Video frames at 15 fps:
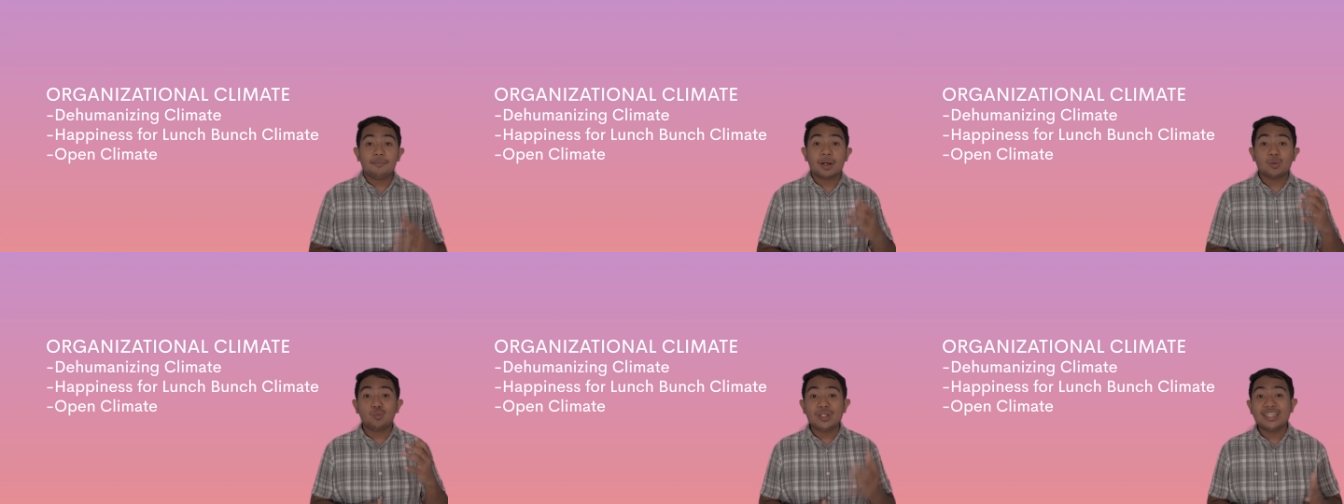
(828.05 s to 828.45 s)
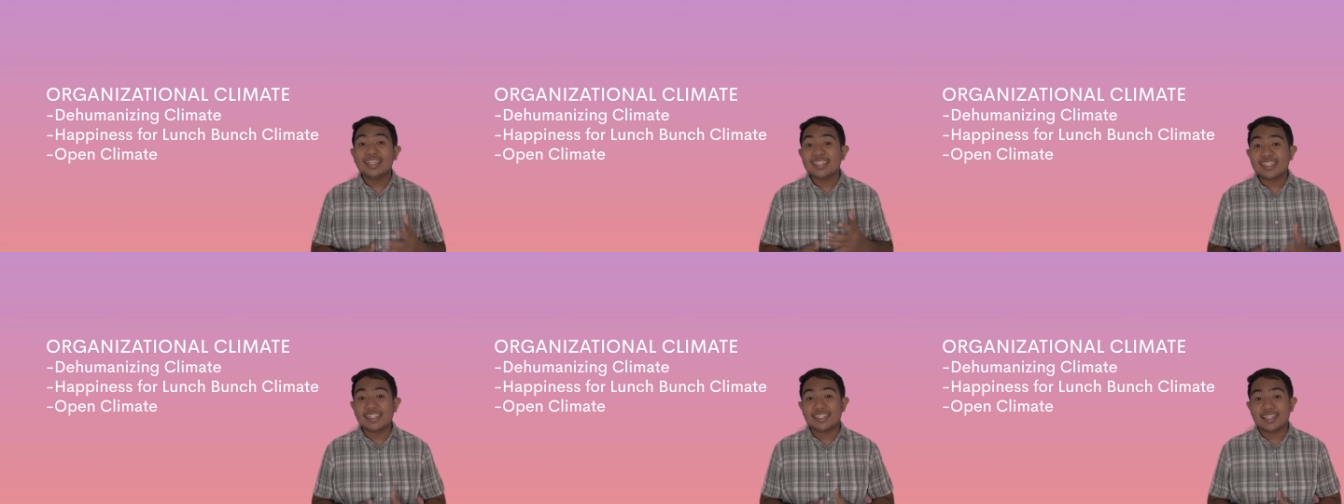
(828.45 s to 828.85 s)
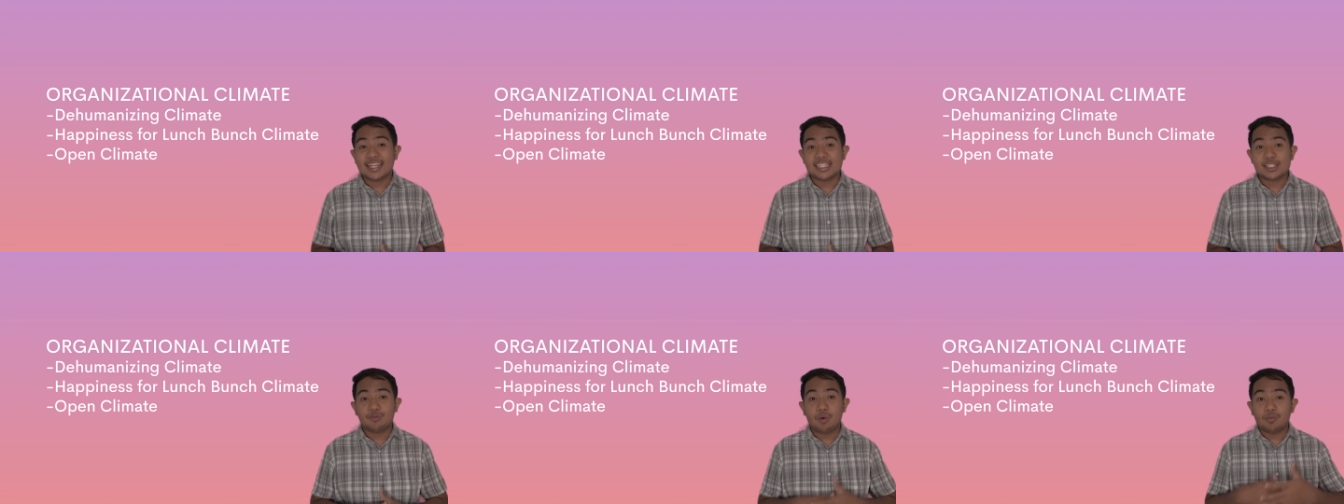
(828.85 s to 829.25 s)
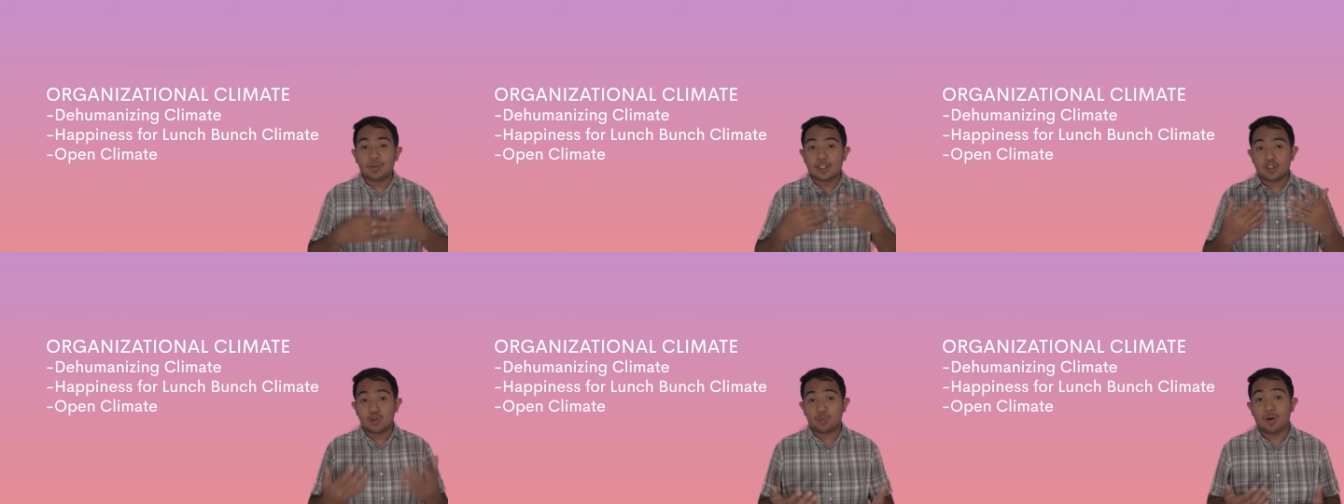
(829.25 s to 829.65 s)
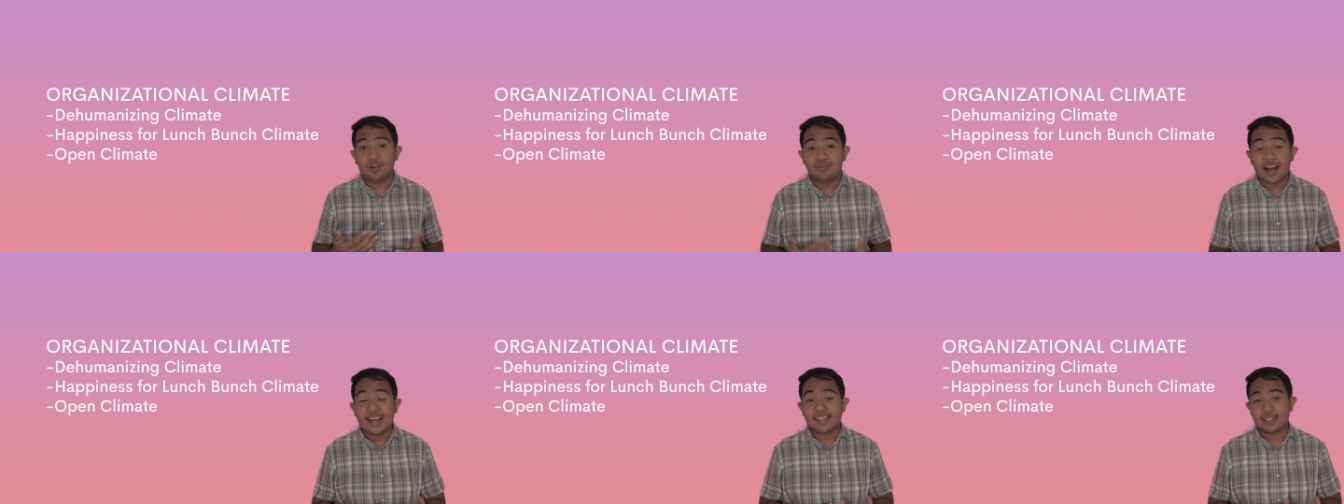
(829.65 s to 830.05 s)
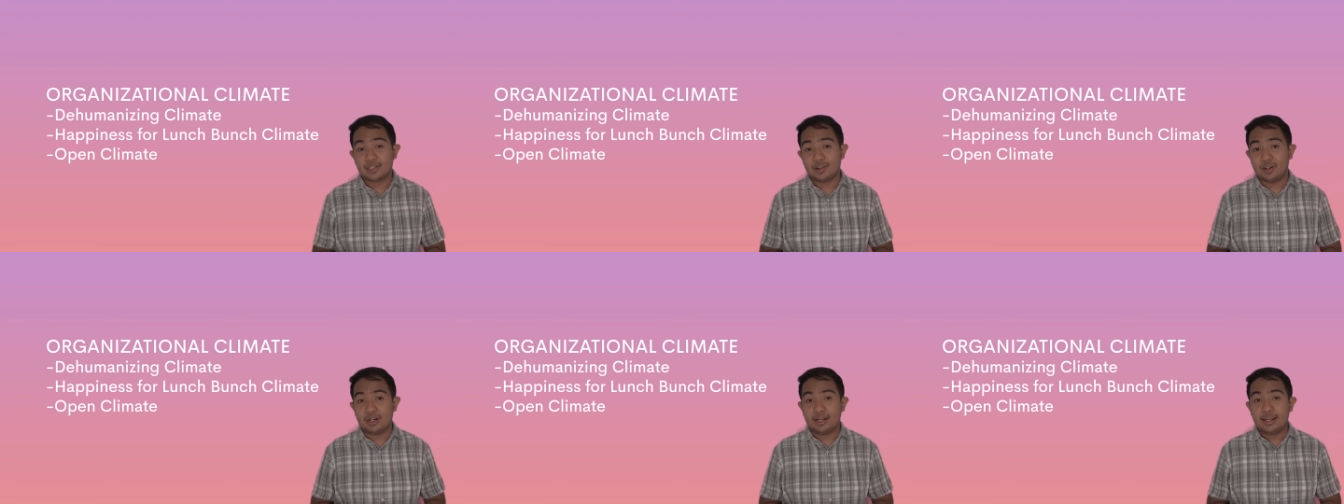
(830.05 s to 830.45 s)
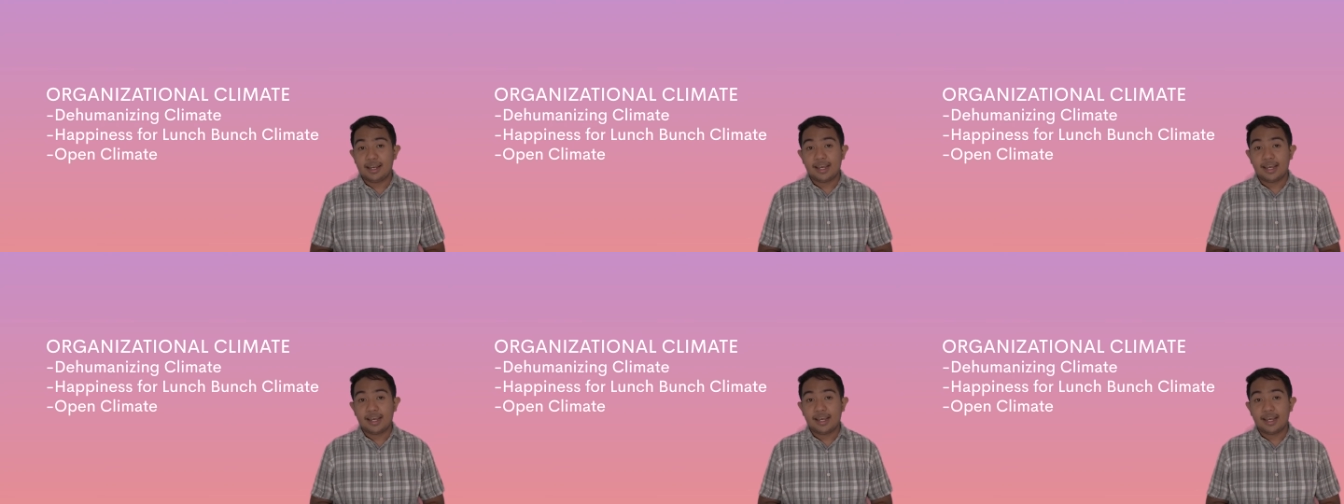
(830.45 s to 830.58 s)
but with assistance from the supervisor.